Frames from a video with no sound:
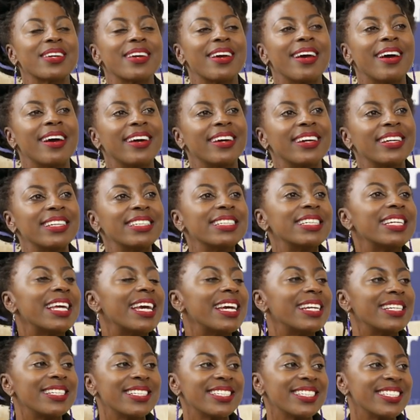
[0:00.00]
Uh, and in
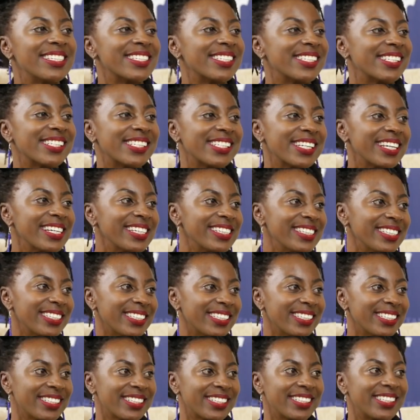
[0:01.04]
any season, rainy
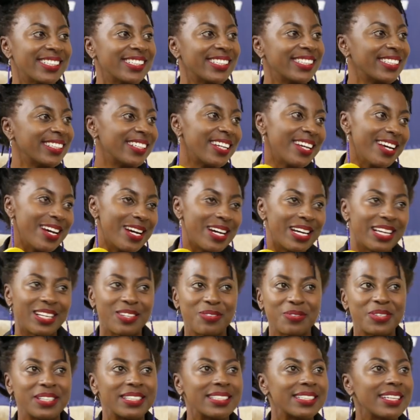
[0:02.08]
season and
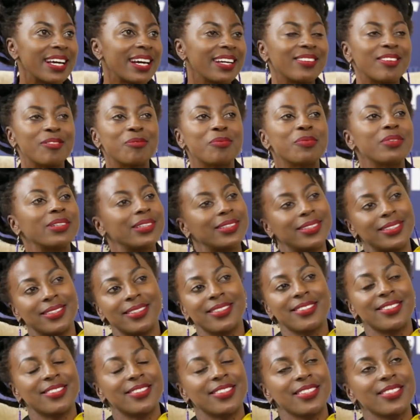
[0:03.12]
winter,
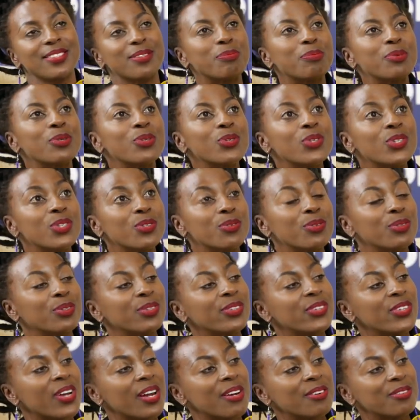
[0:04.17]
it's just a beautiful
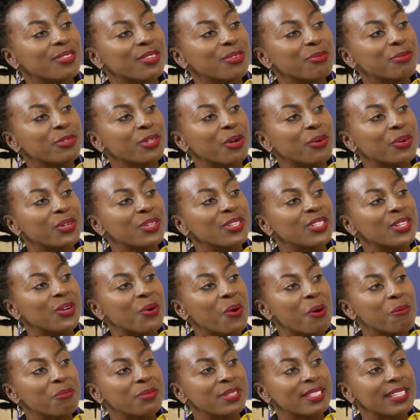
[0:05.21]
drive. Kumsha kwedinde
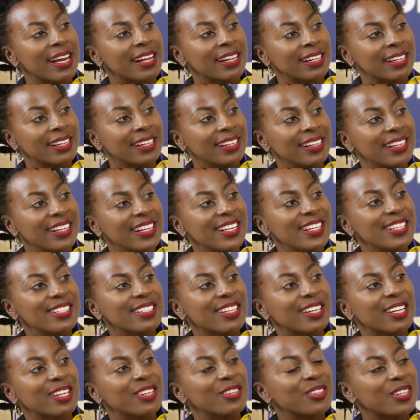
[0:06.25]
kwamsana. Mm. So
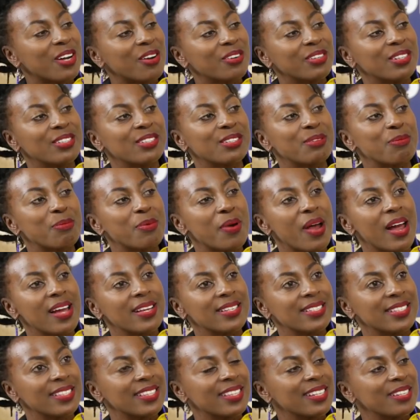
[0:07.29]
you go down
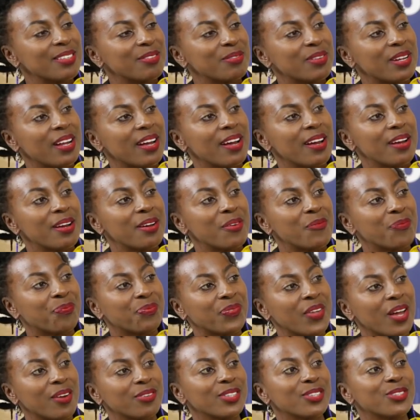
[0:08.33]
Enterprise and then um,
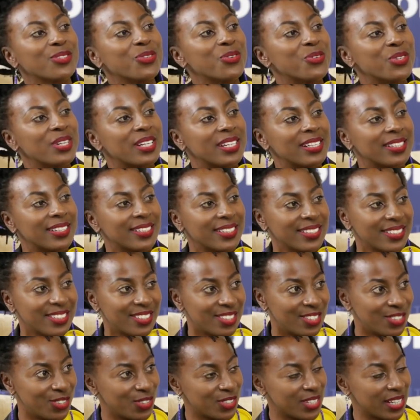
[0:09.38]
after toll gate,
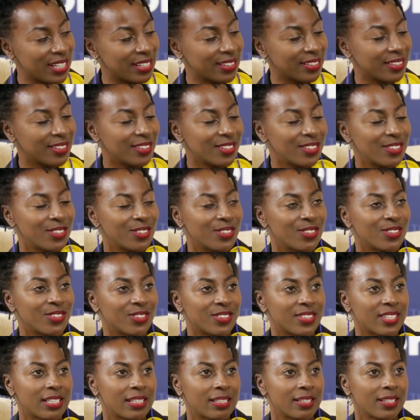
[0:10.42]
you turn, you
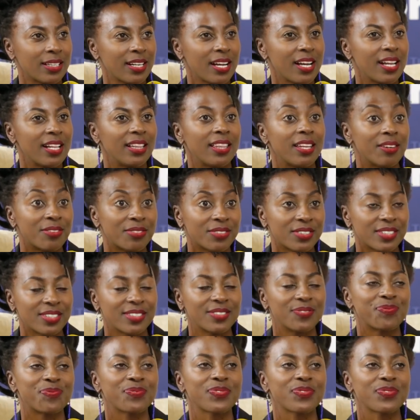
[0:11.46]
turn left.